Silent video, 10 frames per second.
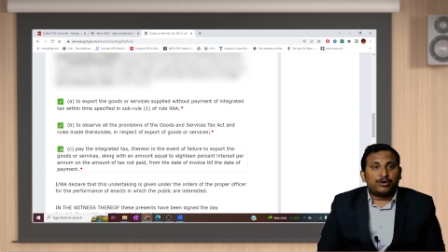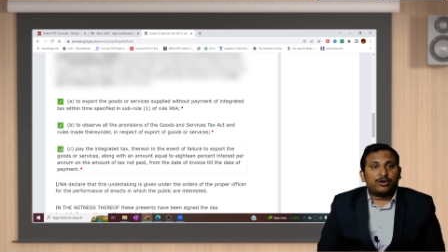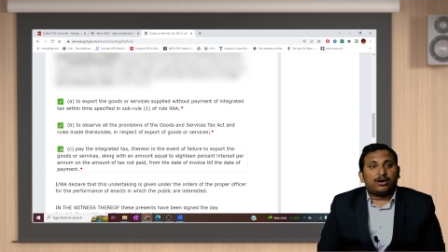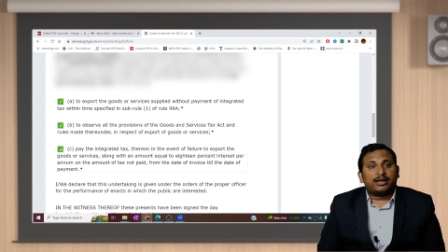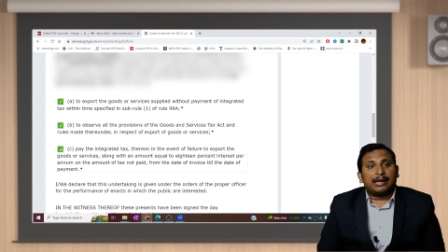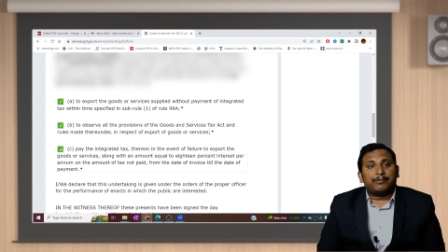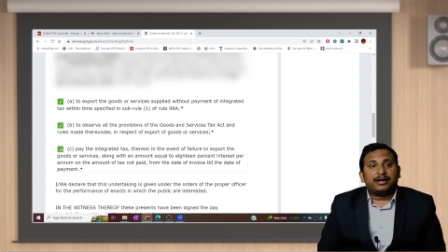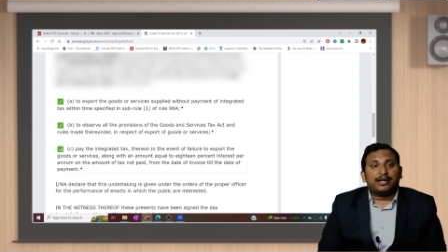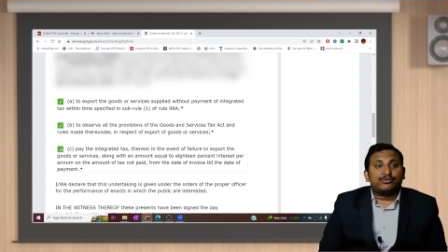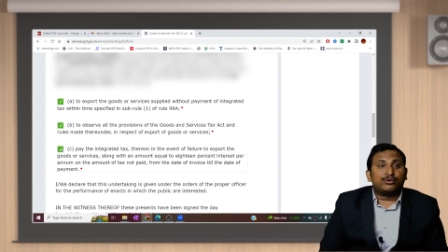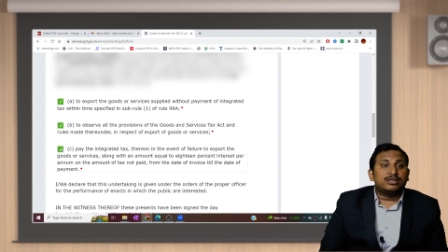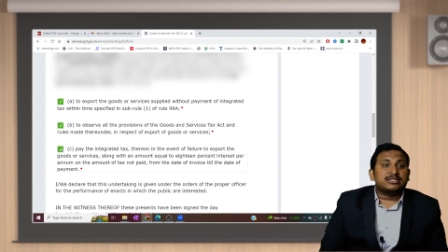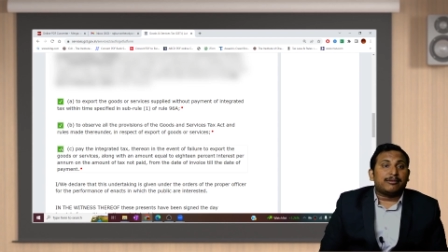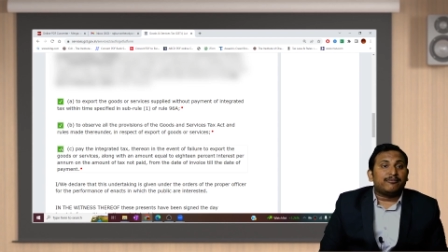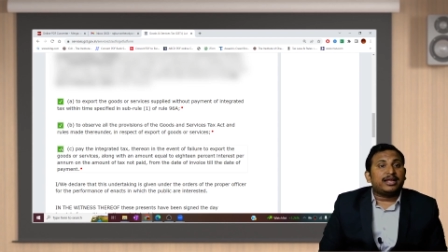not happened, I have sold
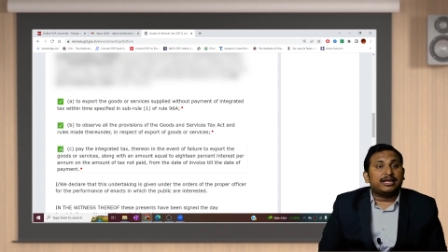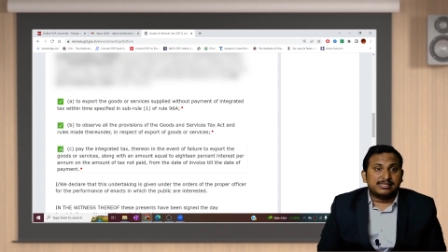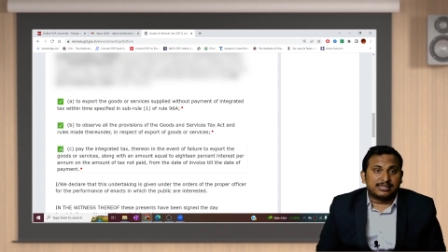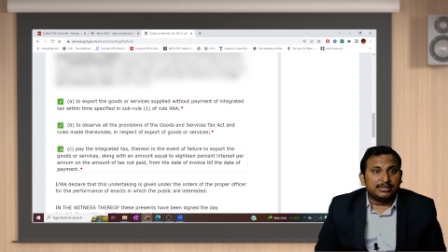somewhere else,